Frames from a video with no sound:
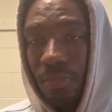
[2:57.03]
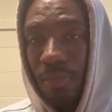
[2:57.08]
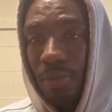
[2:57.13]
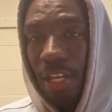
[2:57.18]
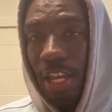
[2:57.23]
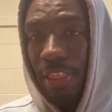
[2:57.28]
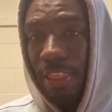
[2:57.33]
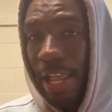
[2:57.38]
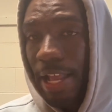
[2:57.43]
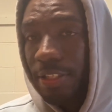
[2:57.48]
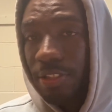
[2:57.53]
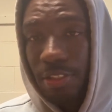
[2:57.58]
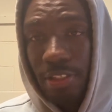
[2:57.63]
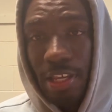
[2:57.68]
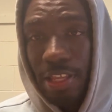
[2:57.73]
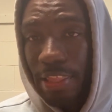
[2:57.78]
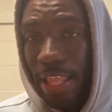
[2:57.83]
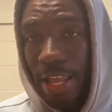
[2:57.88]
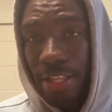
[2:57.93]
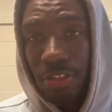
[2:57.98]
And
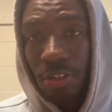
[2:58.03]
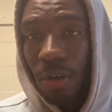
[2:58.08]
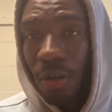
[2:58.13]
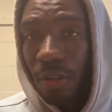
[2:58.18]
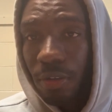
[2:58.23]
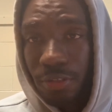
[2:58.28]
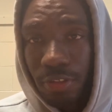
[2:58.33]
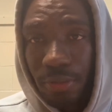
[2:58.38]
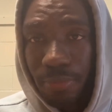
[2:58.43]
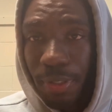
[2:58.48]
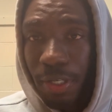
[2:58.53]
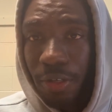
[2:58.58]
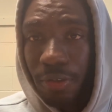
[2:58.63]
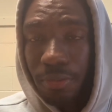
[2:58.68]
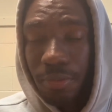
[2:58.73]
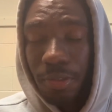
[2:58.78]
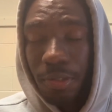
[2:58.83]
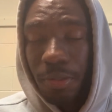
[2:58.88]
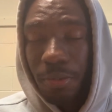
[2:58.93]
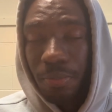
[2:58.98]
that's all it's about:
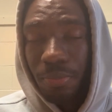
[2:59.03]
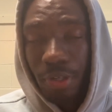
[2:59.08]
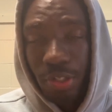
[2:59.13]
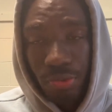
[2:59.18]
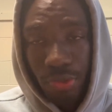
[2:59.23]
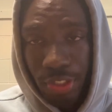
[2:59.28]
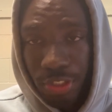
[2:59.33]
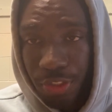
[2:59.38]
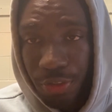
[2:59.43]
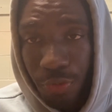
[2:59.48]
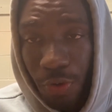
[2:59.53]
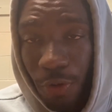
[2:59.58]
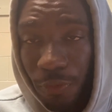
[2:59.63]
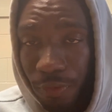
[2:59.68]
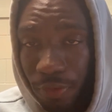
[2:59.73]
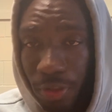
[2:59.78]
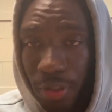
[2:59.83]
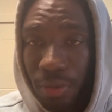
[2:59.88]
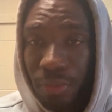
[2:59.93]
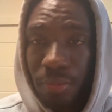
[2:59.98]
progressive
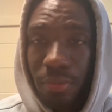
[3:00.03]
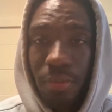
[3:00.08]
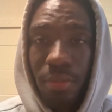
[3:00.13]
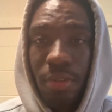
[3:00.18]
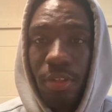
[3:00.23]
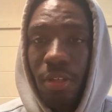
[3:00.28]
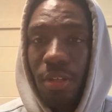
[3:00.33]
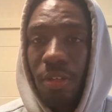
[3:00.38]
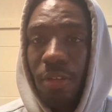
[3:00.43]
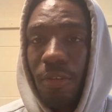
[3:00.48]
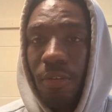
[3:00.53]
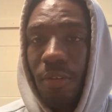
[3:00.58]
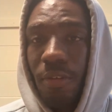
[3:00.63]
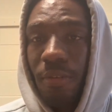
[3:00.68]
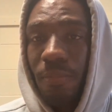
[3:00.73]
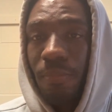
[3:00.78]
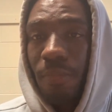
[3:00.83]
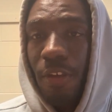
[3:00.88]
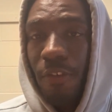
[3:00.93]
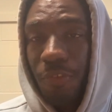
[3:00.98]
overload.
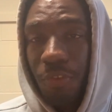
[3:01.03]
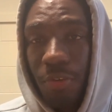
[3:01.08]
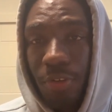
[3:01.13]
If you're